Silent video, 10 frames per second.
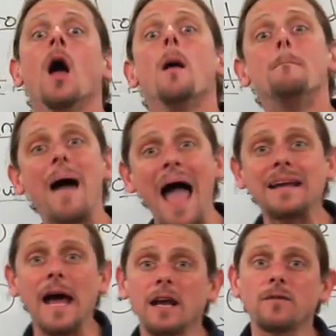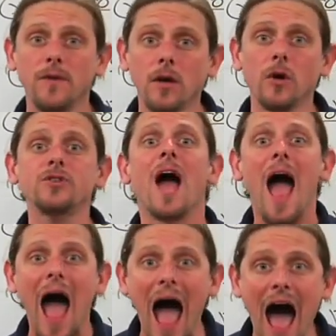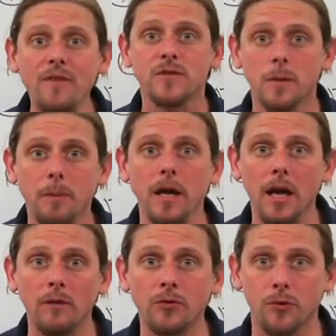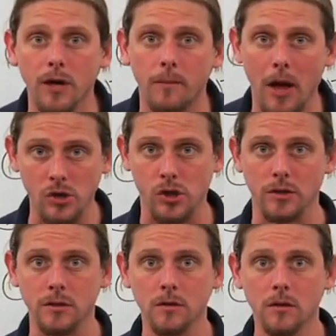Magnetic fields have to be in 3 dimensions.